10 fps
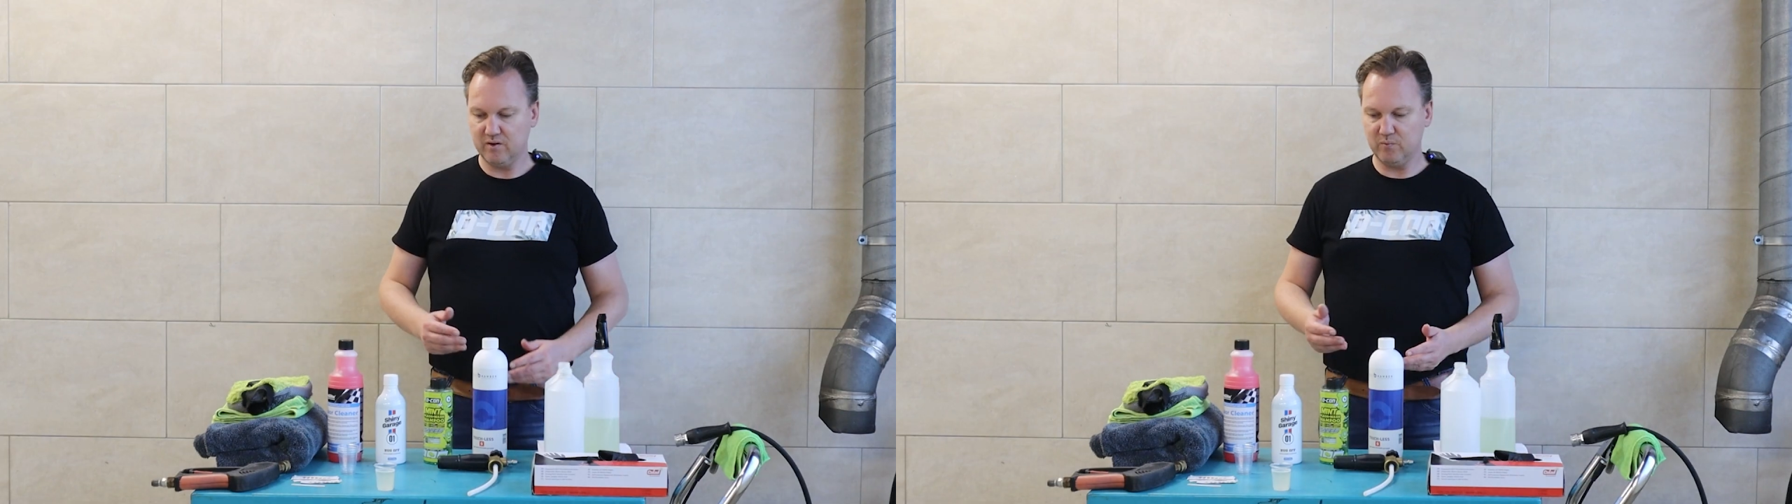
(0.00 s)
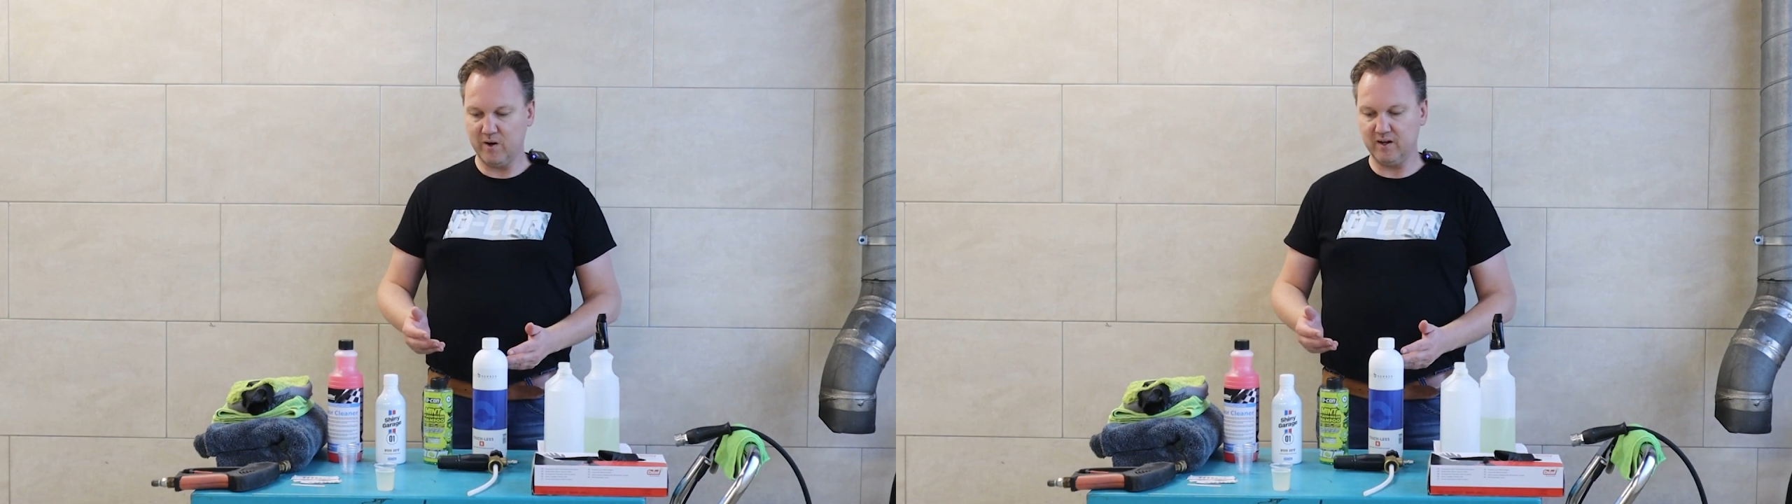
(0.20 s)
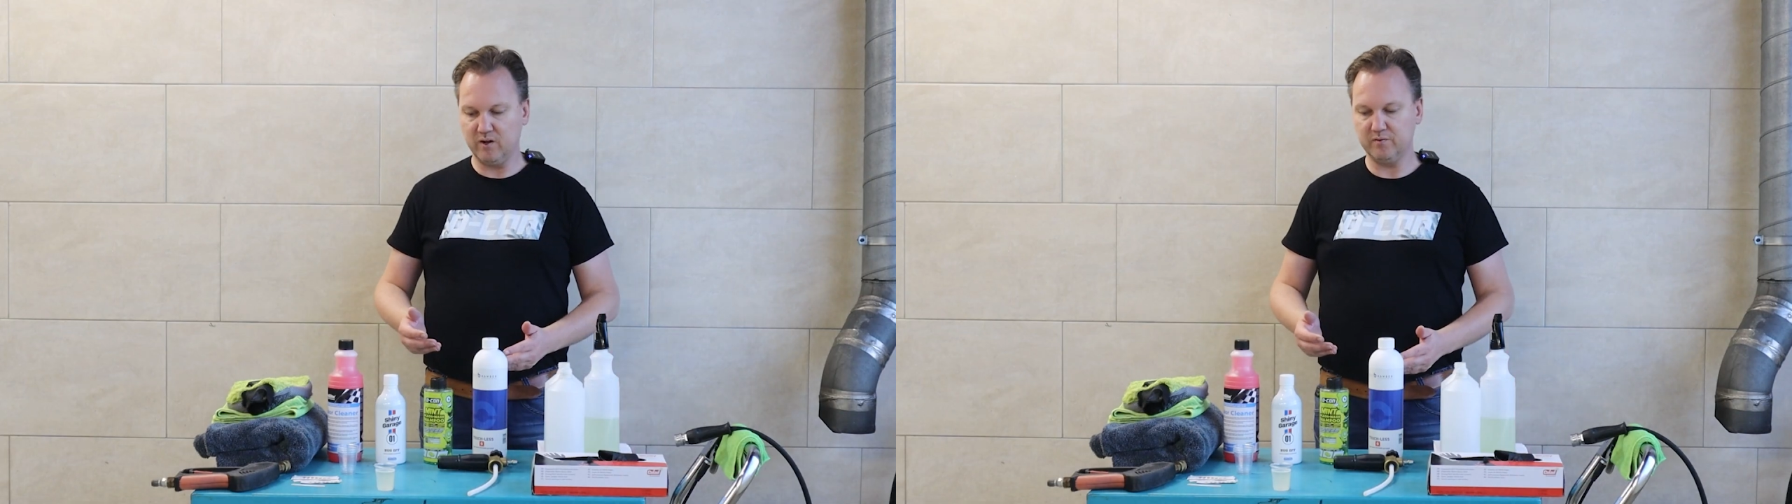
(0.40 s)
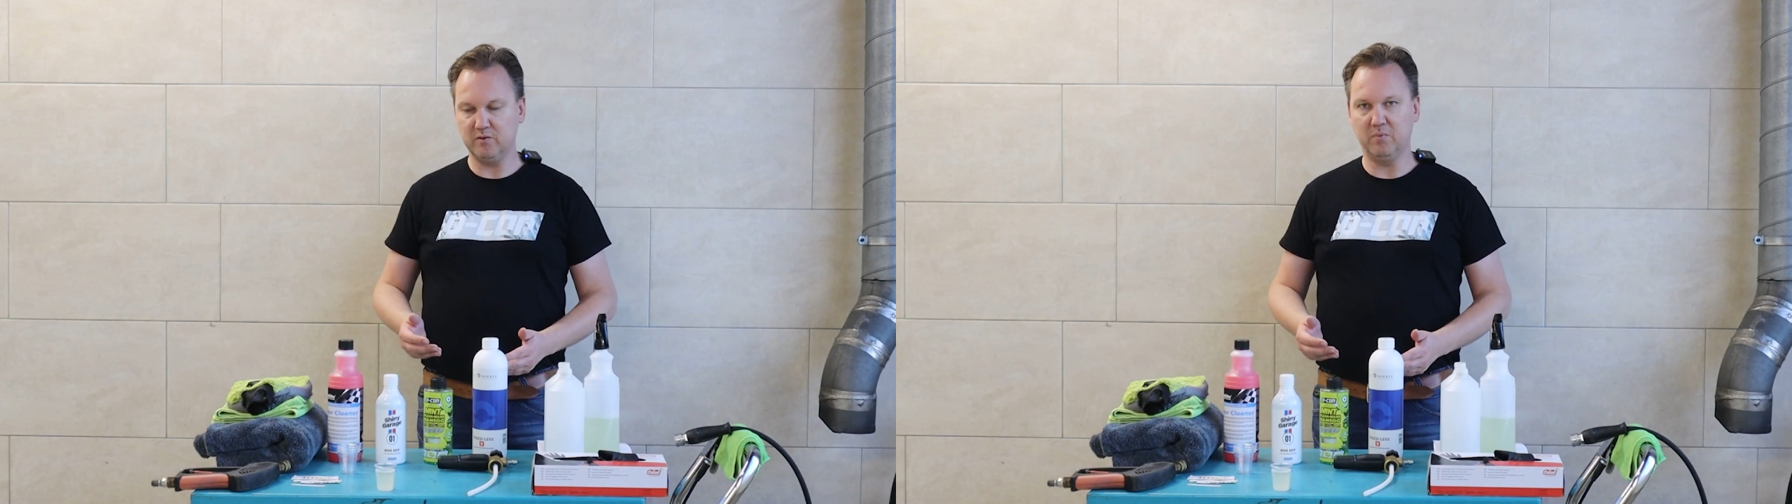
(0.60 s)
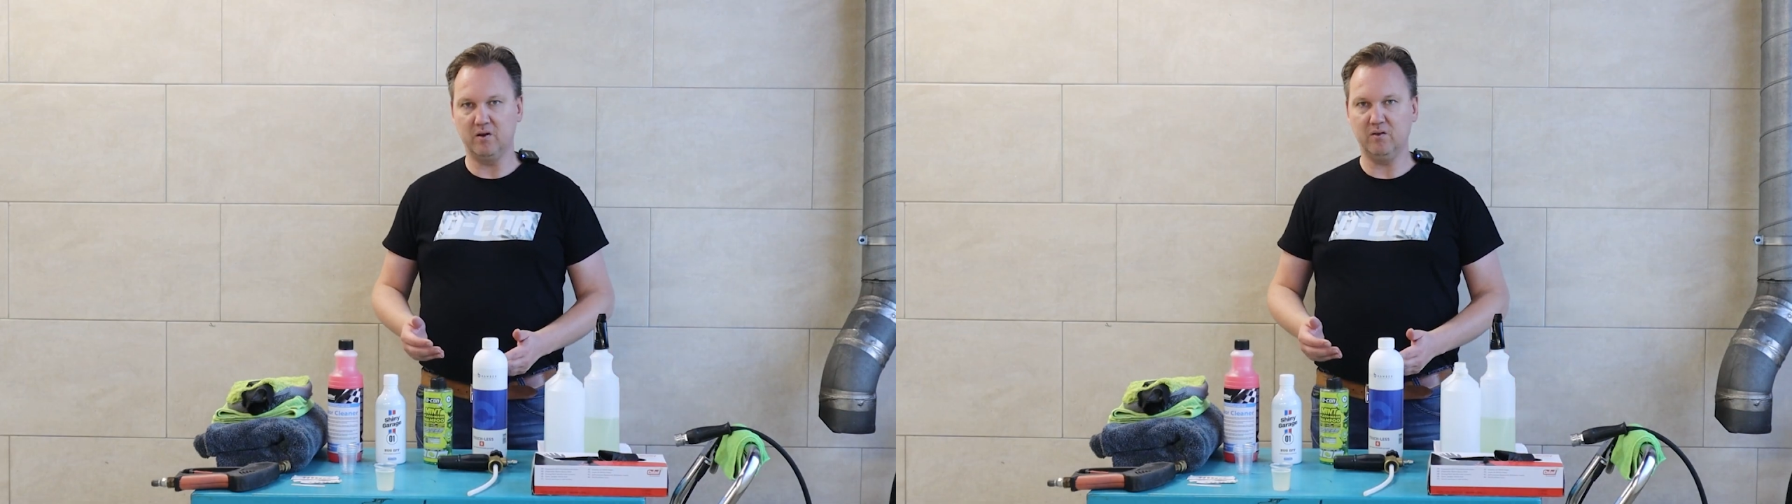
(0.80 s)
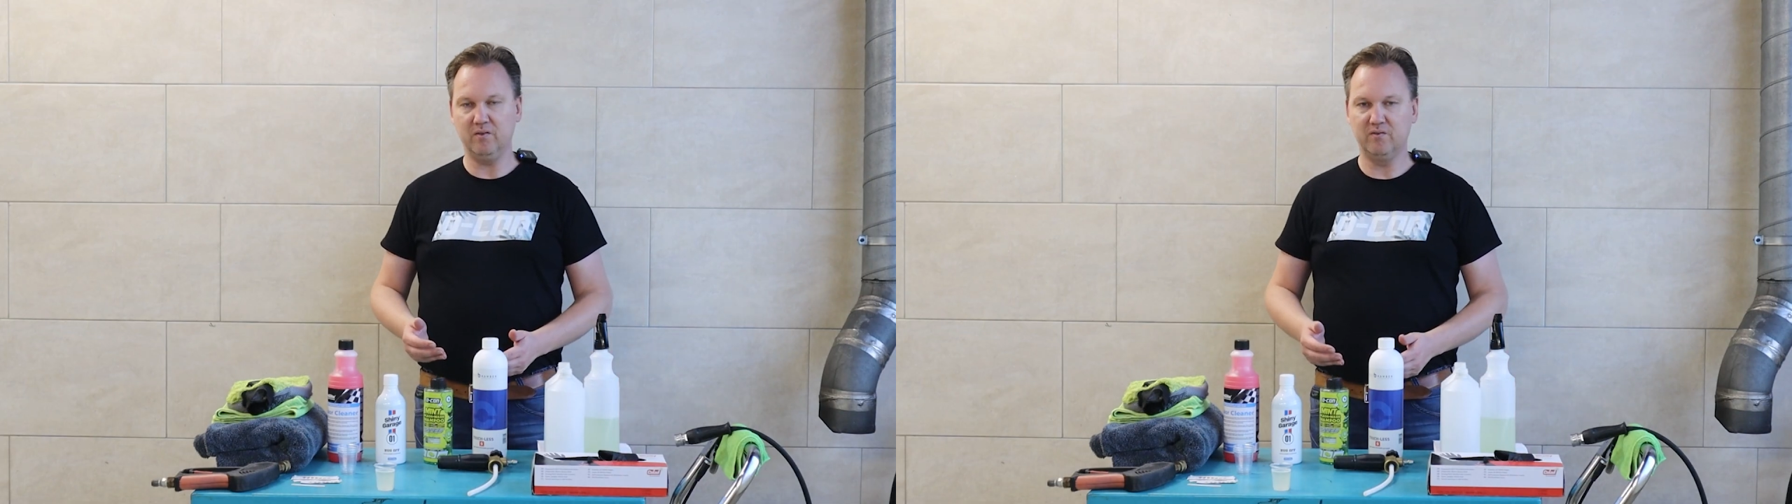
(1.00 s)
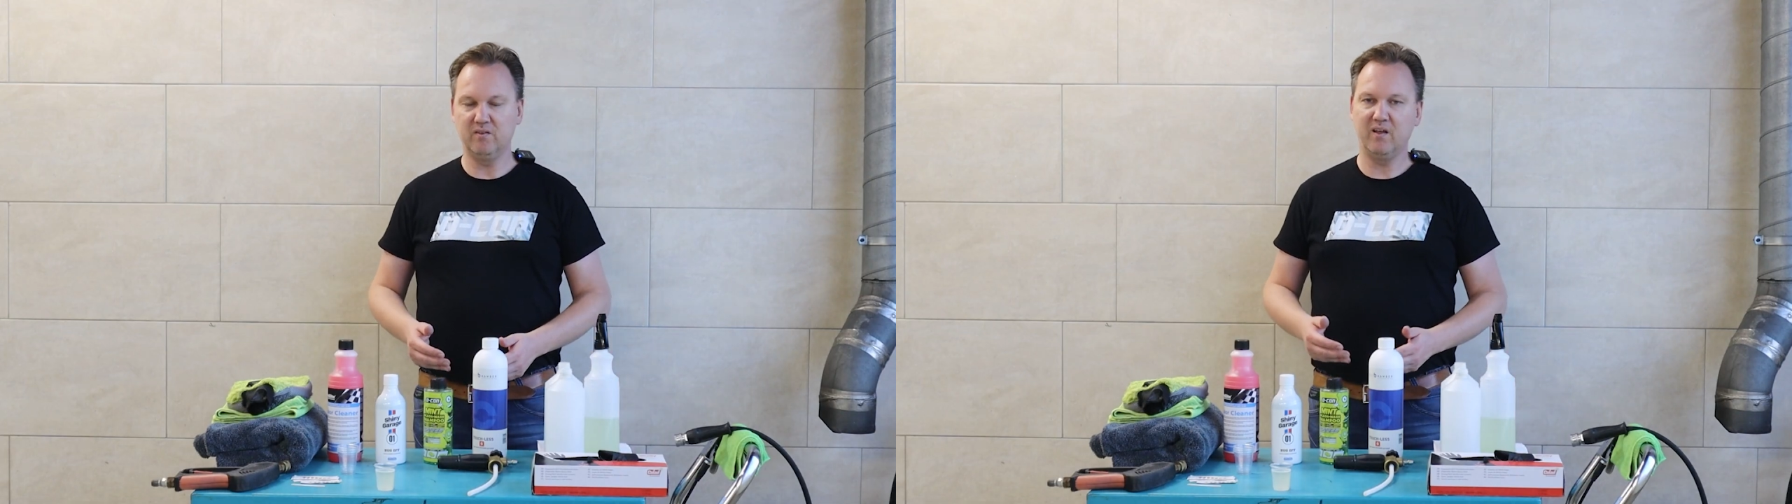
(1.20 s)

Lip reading: right out of the bottle